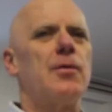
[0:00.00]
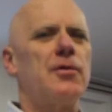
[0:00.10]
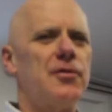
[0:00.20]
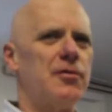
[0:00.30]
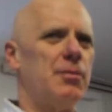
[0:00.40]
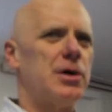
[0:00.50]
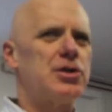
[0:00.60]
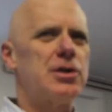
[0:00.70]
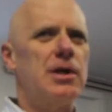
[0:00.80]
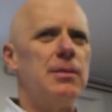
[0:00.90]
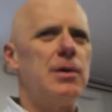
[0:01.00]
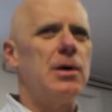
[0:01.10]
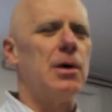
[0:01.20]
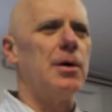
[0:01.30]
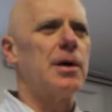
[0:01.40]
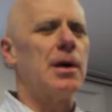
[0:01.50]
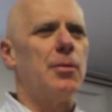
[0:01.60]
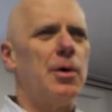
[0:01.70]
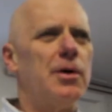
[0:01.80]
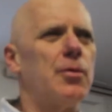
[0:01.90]
There wasn't as much to keep me going, and I
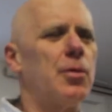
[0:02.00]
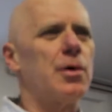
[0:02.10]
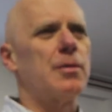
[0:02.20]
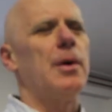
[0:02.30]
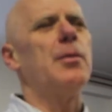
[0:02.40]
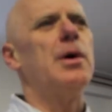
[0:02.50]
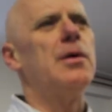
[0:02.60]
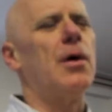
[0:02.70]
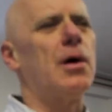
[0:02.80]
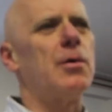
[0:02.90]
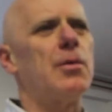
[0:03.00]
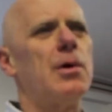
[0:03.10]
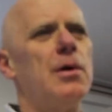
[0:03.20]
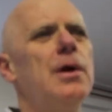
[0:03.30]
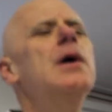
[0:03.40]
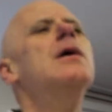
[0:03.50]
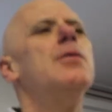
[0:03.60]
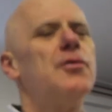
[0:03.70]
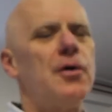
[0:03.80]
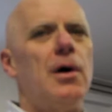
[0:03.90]
wanted to work my way in the art world.
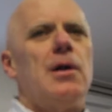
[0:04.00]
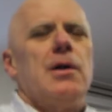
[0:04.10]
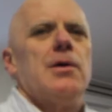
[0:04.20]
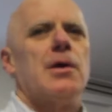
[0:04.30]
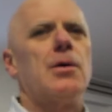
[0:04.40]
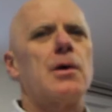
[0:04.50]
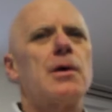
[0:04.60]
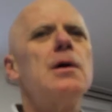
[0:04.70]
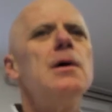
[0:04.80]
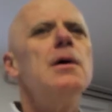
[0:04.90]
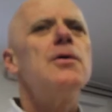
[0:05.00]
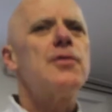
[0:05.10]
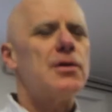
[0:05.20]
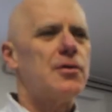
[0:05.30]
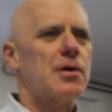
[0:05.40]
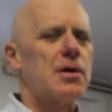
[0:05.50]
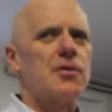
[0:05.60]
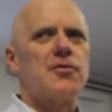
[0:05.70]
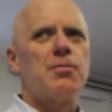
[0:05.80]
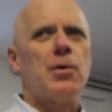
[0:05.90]
It was all in New York, so I took an
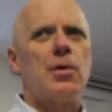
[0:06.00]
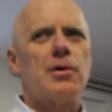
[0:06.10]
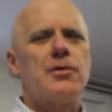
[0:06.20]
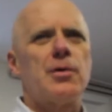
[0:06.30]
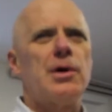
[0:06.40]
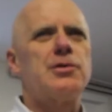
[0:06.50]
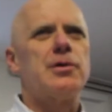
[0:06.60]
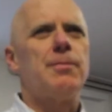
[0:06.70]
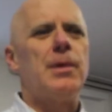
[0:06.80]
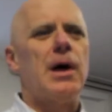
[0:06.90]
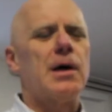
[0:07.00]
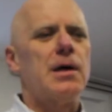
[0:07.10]
exploratory trip back.